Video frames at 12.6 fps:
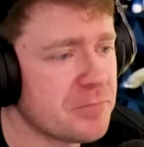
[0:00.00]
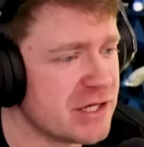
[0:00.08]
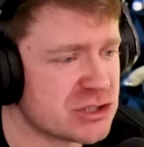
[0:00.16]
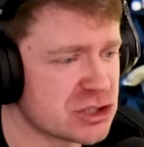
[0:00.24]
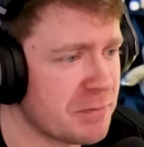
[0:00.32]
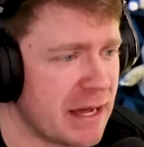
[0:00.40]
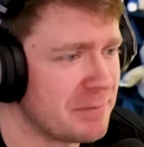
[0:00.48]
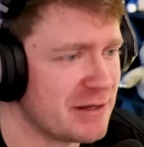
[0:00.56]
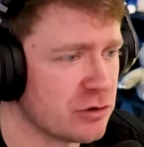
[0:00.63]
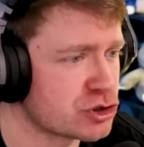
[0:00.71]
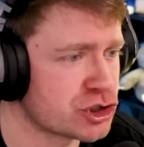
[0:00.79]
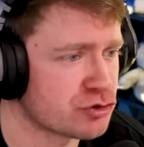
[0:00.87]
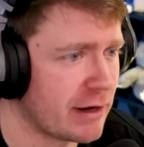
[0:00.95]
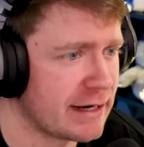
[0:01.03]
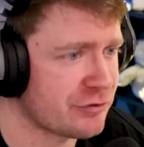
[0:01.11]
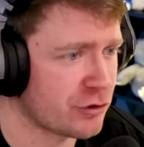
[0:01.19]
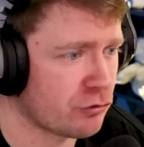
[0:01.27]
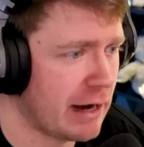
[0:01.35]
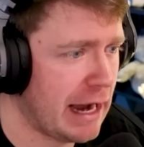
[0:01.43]
It just made me look straight
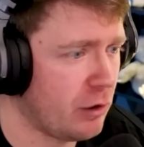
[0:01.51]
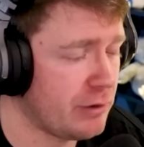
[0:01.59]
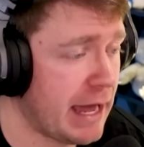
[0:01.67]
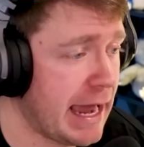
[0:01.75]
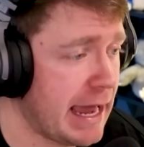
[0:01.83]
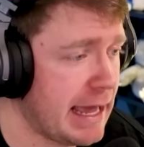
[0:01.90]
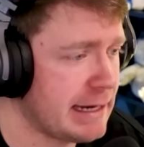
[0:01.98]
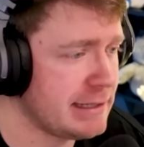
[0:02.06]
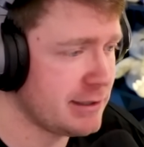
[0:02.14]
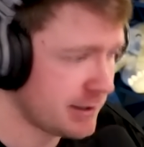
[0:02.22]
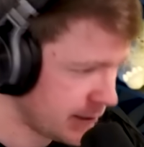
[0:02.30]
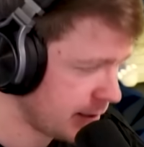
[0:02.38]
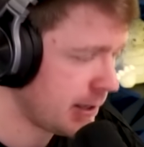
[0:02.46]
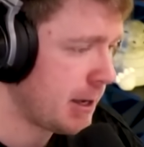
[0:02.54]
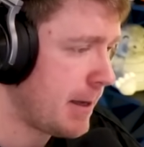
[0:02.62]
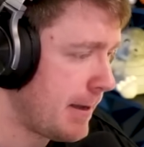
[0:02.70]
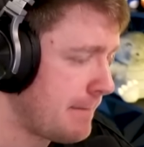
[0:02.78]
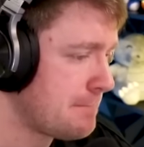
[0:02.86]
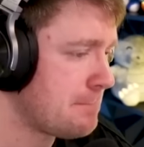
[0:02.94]
at the ground and...
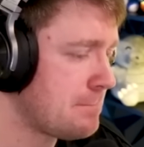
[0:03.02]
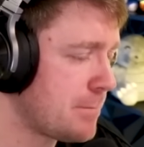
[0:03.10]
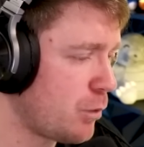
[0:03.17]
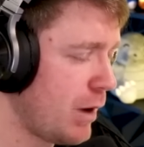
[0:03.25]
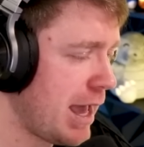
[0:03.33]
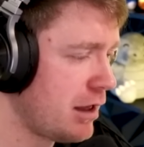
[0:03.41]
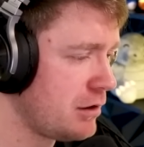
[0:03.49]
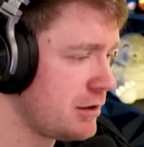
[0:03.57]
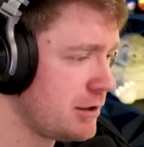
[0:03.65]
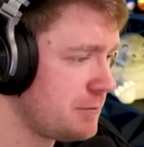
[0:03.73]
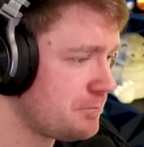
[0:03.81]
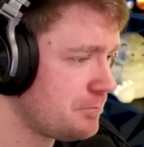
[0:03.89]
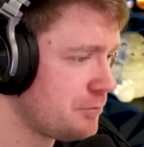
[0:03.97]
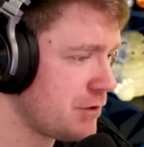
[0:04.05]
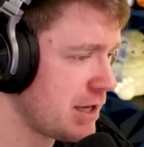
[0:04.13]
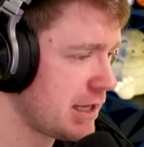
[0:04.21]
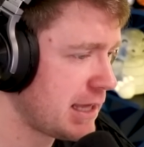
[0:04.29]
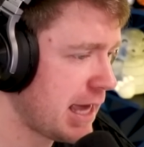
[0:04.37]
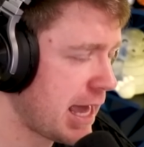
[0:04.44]
Well...
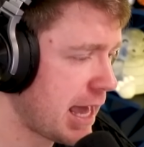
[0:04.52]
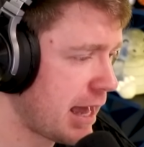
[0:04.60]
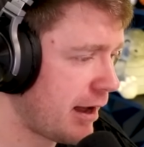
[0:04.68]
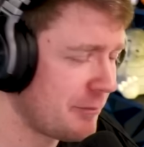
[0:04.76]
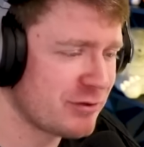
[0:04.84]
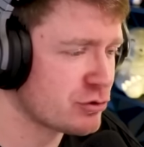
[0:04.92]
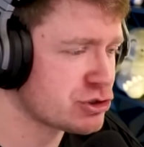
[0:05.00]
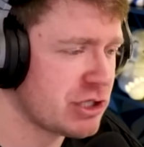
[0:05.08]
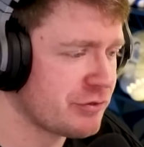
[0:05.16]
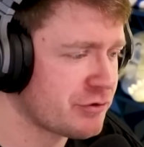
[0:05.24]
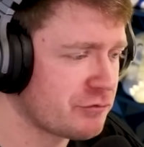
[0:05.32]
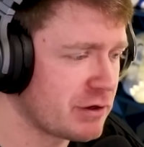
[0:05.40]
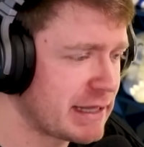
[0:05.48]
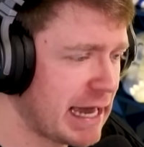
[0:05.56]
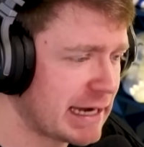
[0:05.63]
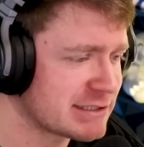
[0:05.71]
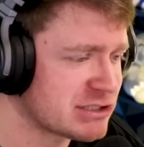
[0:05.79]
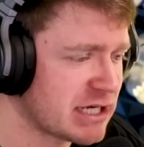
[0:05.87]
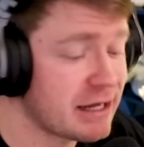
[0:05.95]
Yeah, I mean, there's nothing really I
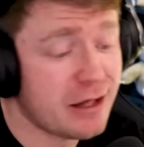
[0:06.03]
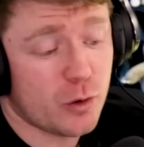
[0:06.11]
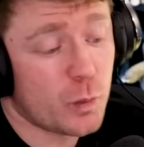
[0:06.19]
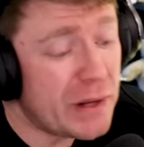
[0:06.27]
could say.